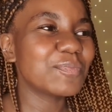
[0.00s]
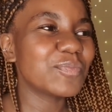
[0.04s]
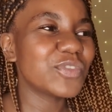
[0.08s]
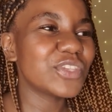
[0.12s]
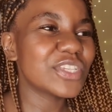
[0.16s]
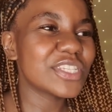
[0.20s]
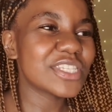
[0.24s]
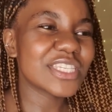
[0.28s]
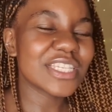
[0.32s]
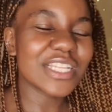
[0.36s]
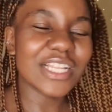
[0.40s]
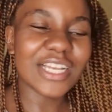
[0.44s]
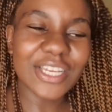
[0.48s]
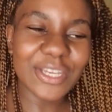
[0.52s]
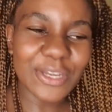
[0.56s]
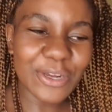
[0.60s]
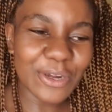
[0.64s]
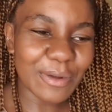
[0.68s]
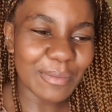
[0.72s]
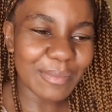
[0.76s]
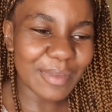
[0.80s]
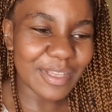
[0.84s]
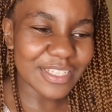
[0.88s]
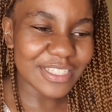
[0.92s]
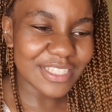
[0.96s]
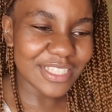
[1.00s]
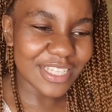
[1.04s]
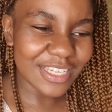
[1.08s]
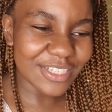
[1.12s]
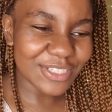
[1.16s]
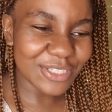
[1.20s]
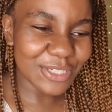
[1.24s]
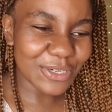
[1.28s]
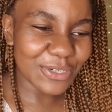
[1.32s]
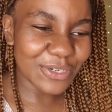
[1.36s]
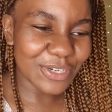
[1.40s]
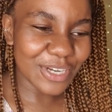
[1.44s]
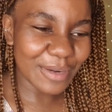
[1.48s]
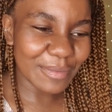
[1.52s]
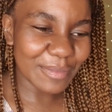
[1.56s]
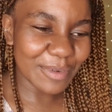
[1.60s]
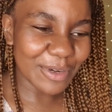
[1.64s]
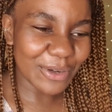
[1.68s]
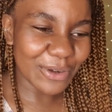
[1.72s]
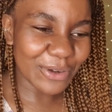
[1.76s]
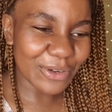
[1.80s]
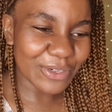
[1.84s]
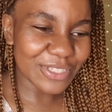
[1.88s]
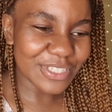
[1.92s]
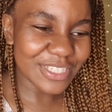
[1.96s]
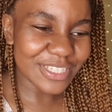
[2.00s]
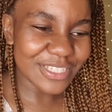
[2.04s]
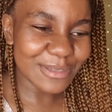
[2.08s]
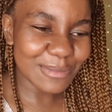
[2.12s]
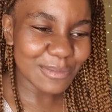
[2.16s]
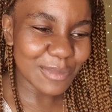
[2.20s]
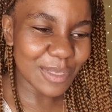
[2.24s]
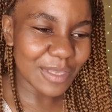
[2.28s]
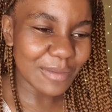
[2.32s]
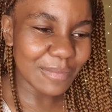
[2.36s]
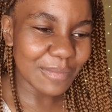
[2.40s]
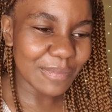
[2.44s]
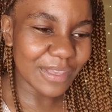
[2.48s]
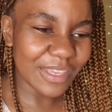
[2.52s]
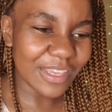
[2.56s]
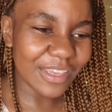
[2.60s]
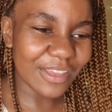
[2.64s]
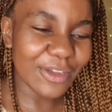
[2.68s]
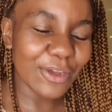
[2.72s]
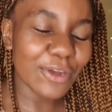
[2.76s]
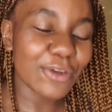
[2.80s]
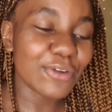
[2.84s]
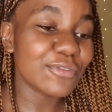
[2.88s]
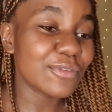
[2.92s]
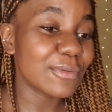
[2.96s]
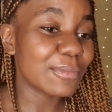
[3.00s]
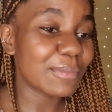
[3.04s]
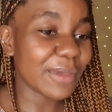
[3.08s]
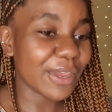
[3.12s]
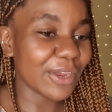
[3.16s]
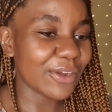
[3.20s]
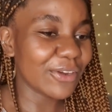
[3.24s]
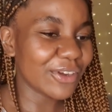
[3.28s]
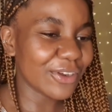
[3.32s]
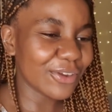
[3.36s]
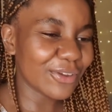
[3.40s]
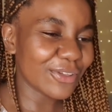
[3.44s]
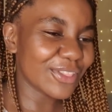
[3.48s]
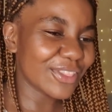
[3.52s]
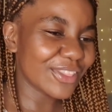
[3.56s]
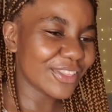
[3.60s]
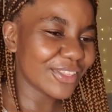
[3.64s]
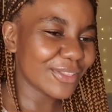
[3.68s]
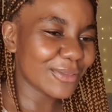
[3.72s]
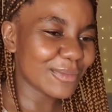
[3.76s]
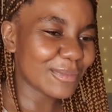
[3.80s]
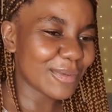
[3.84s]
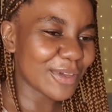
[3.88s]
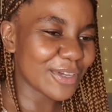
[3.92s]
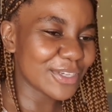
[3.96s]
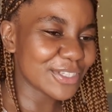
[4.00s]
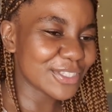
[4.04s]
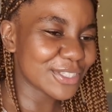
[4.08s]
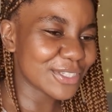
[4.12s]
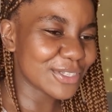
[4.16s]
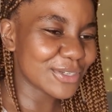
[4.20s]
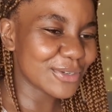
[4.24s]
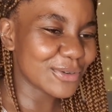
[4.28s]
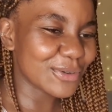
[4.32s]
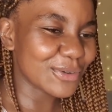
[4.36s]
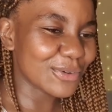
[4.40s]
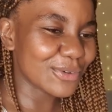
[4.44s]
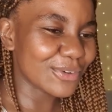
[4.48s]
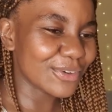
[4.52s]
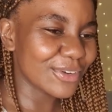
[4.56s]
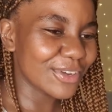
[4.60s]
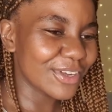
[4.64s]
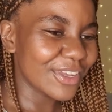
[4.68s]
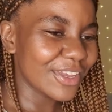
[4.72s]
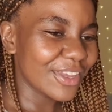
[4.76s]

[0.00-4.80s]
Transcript: slight comments that don't come across as me being overbearing on the other person or